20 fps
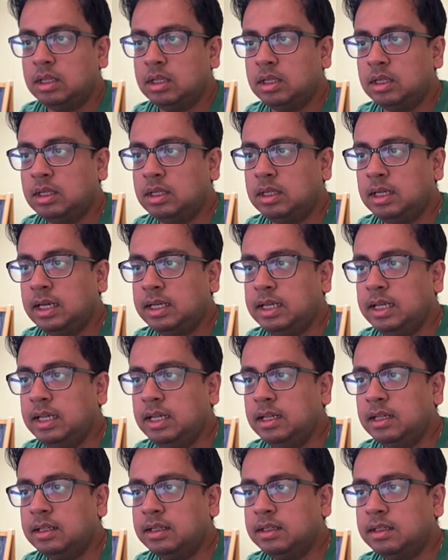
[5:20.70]
rating.
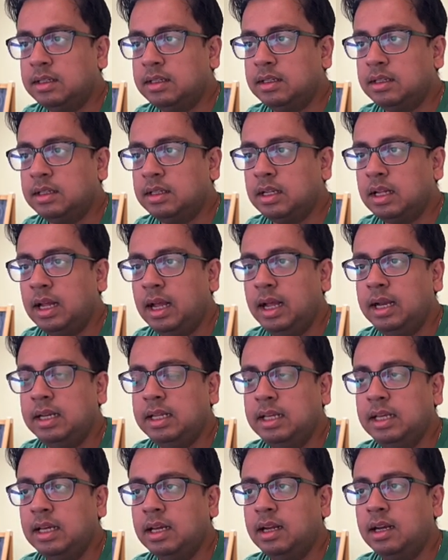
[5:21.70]
And
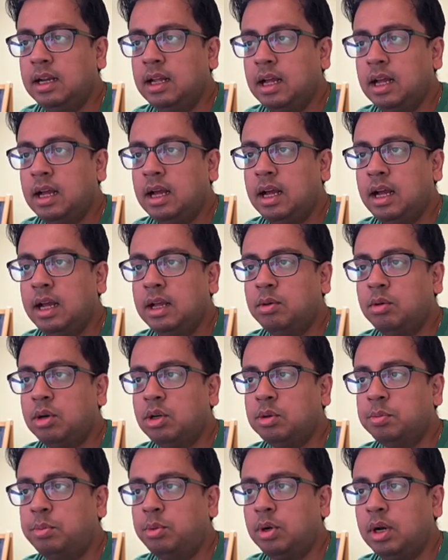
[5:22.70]
here I want
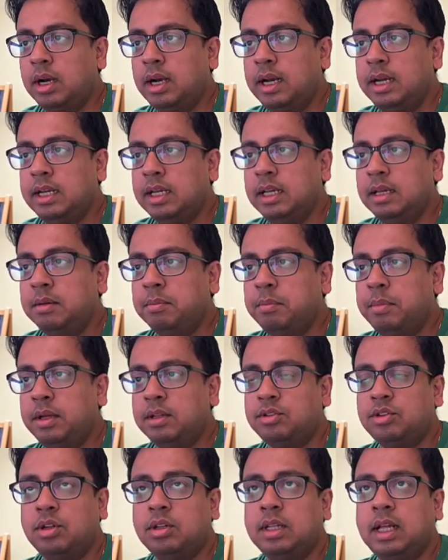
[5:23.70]
to put a rating
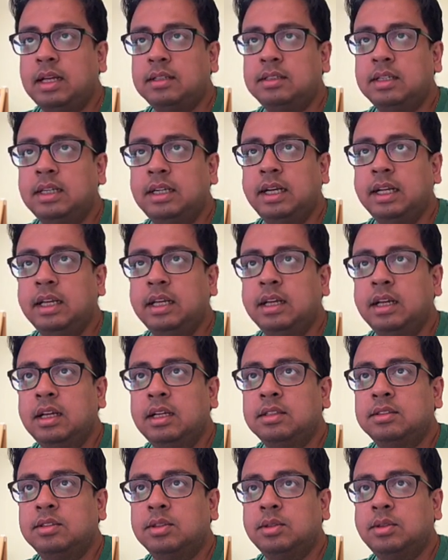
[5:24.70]
based on the ascending.
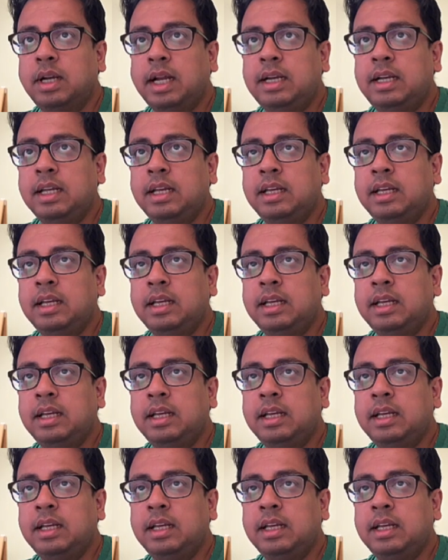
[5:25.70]
So rating